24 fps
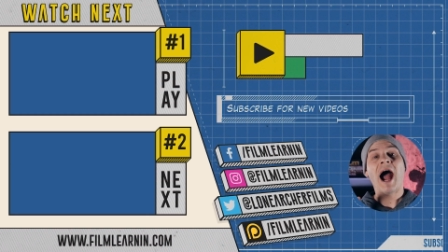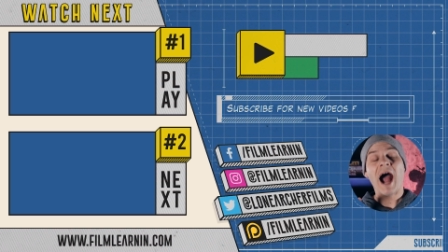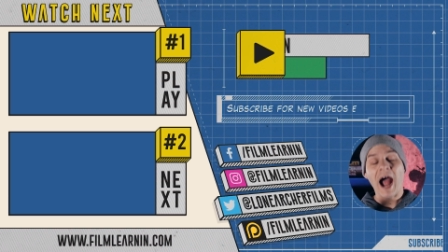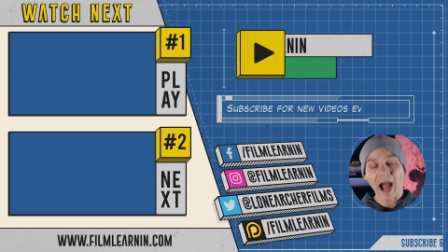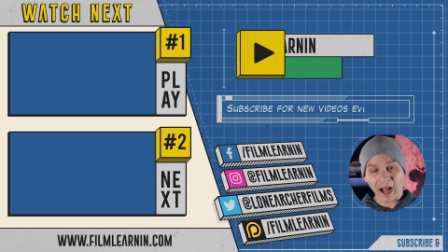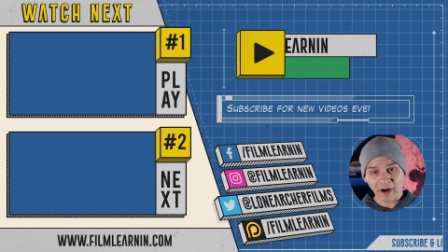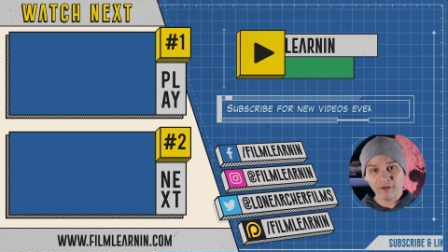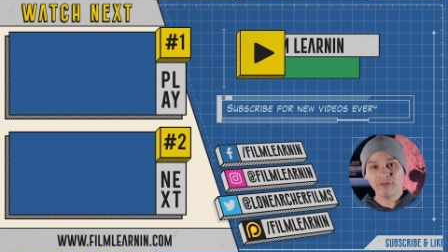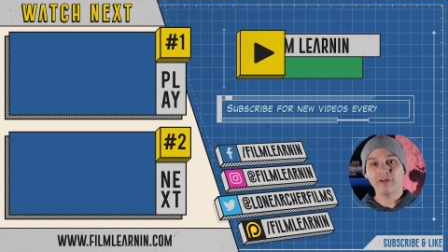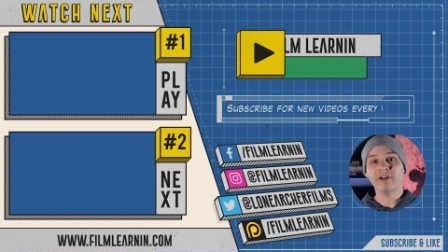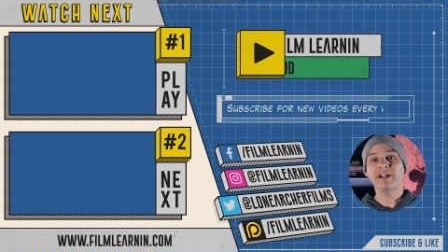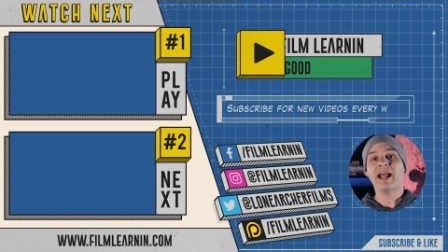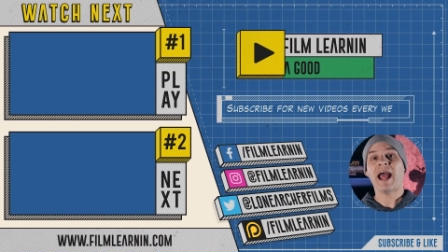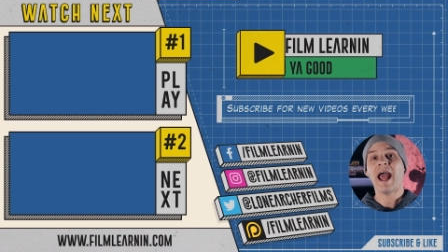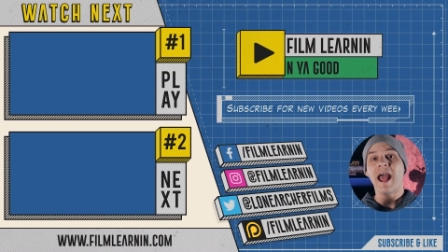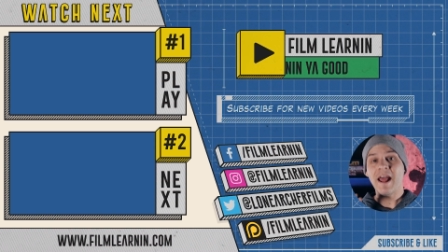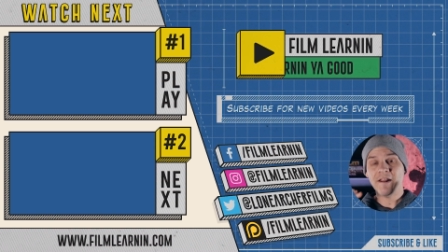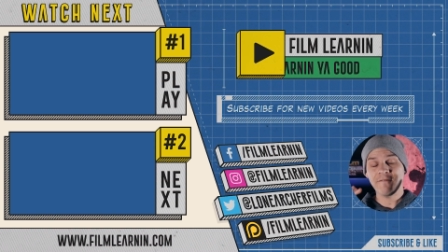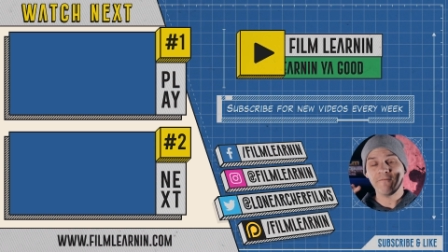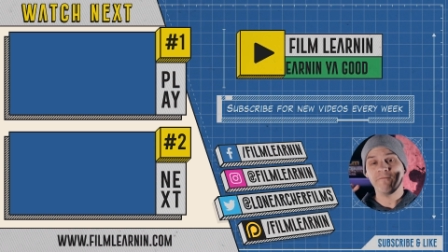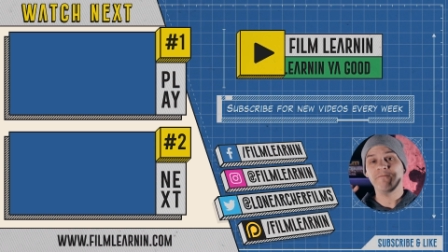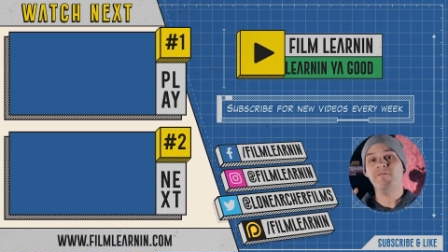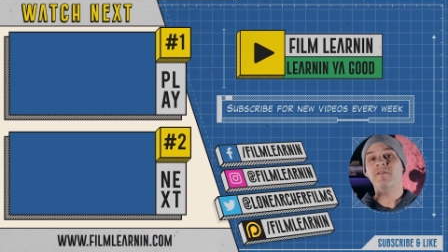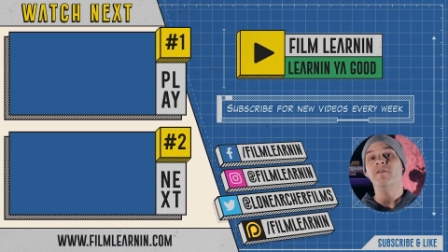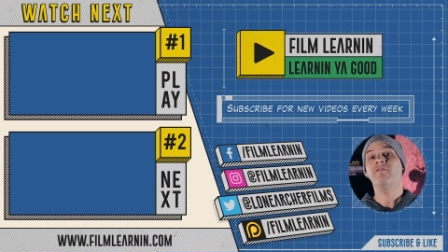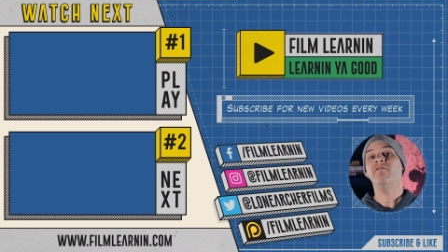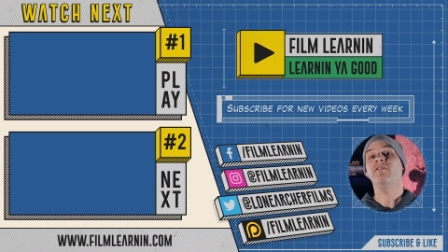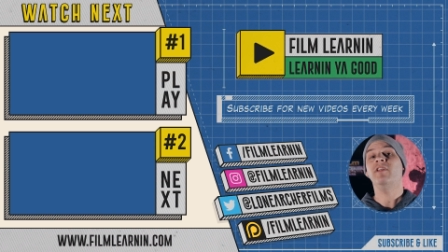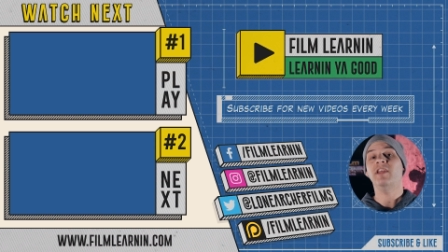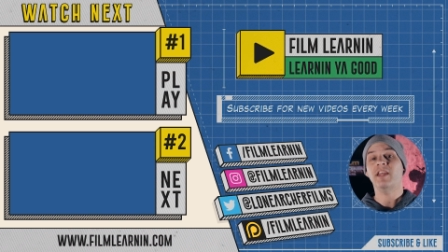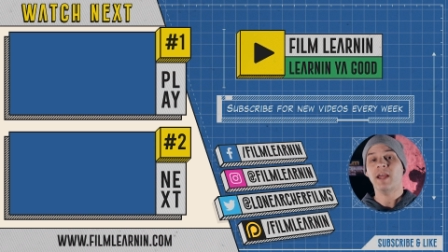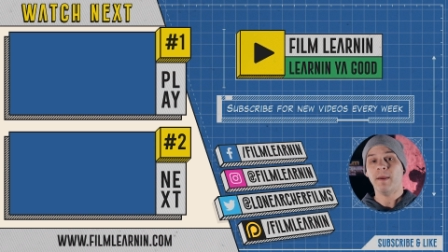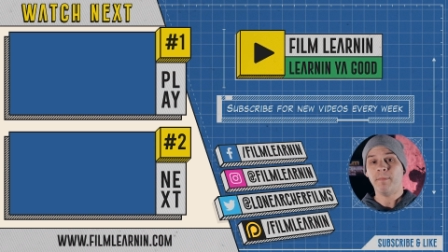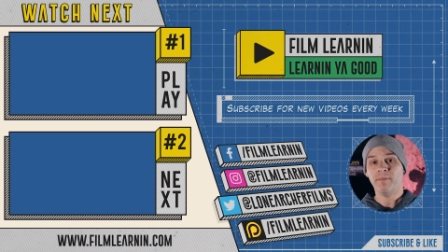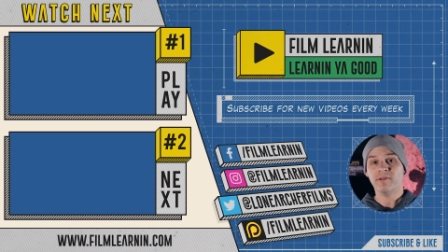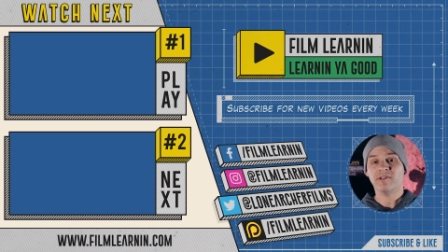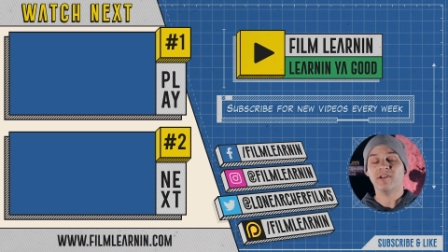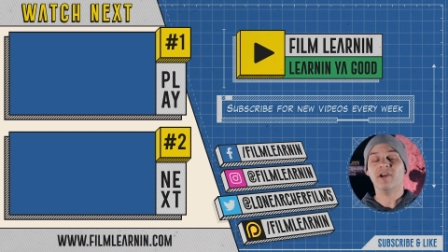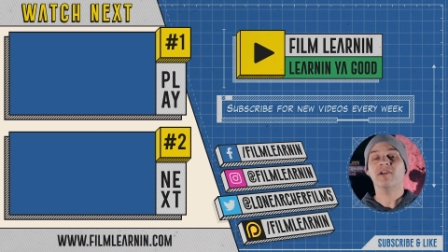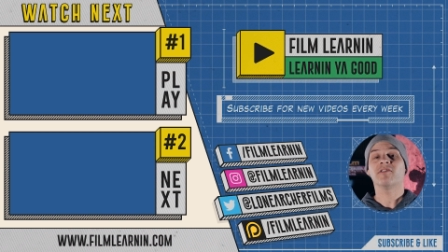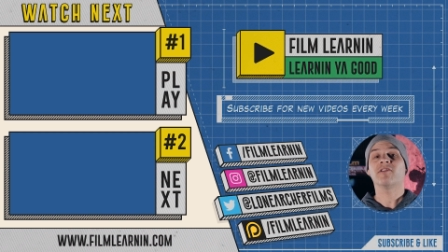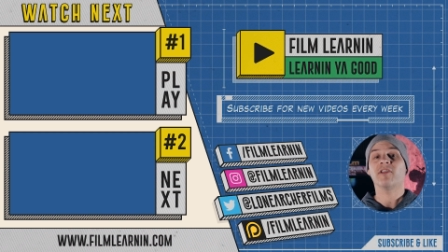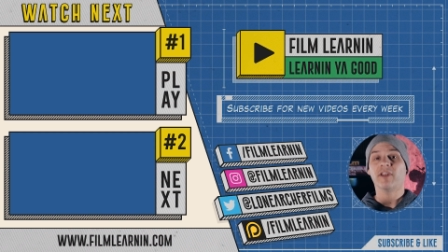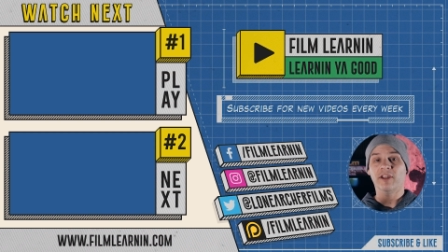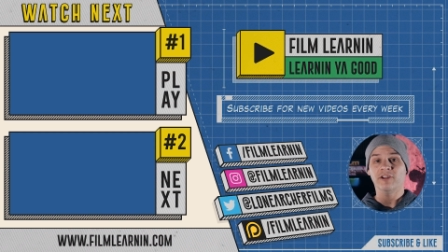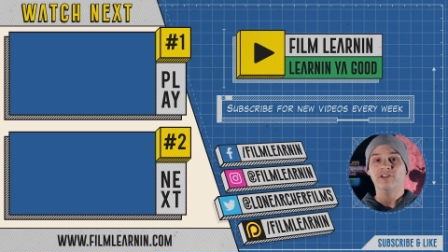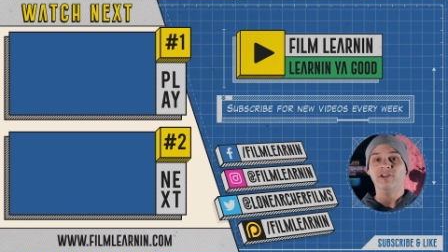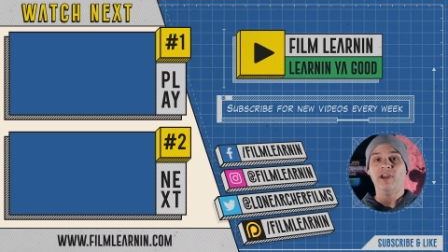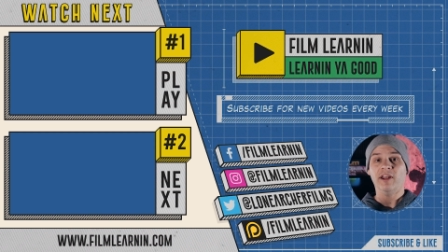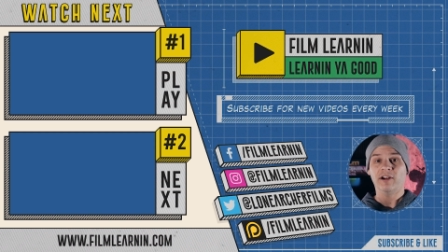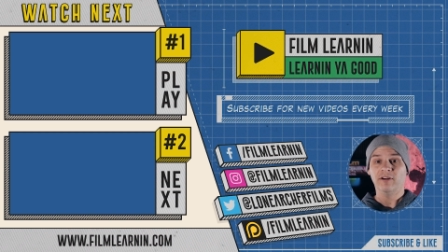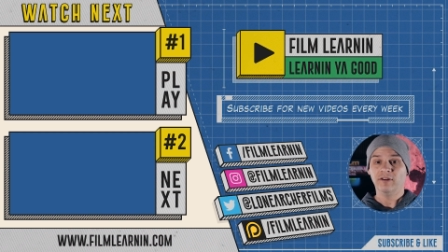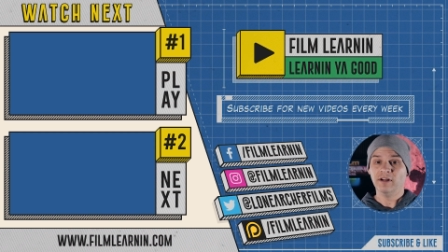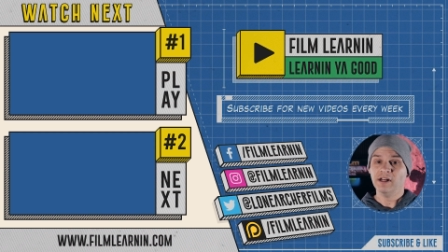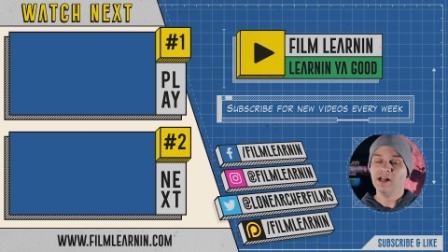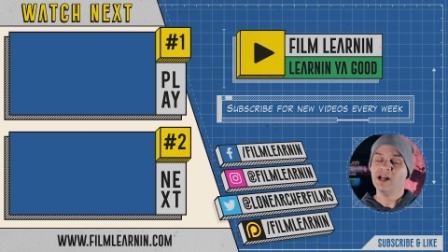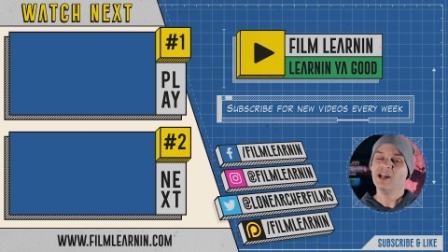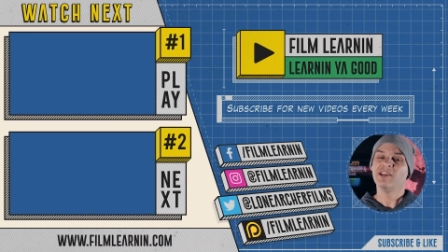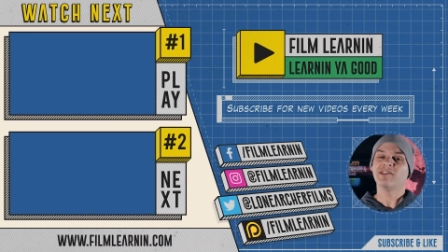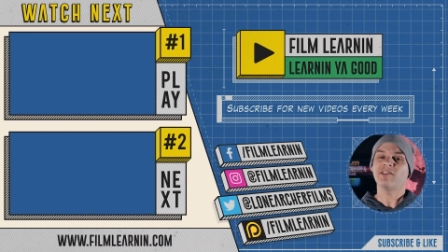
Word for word: hundred fifty episodes on the channel,